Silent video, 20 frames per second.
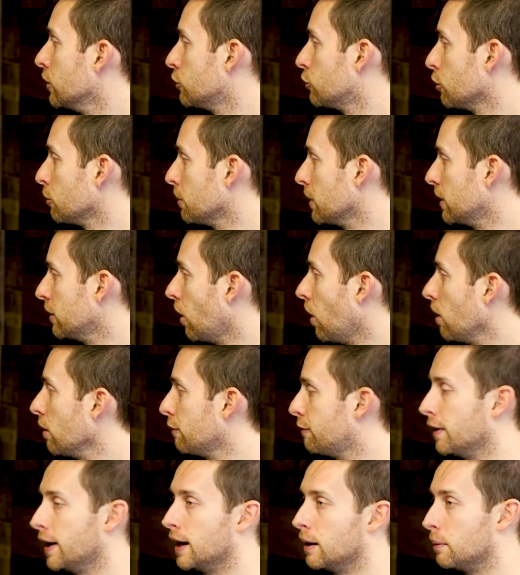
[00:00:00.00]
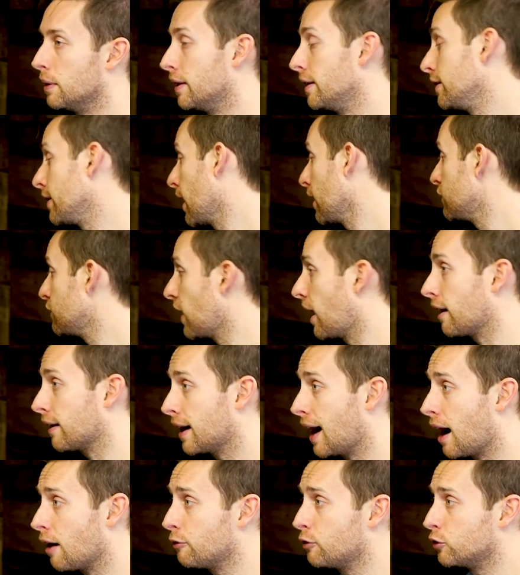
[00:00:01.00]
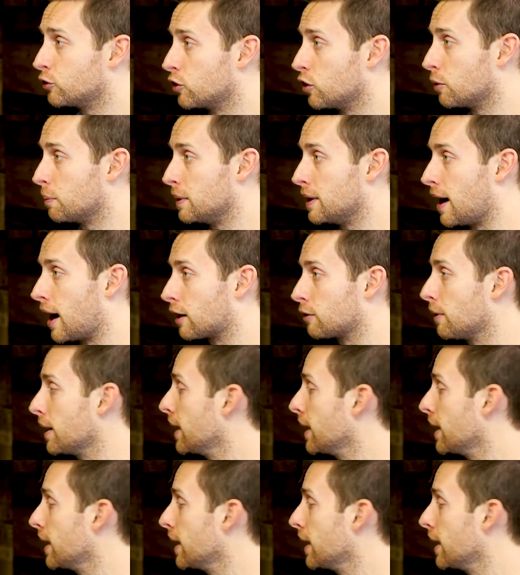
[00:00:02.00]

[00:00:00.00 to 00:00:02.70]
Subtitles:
Drew Brees, Hall of Fame. And then you got Jared Goff, who's good but not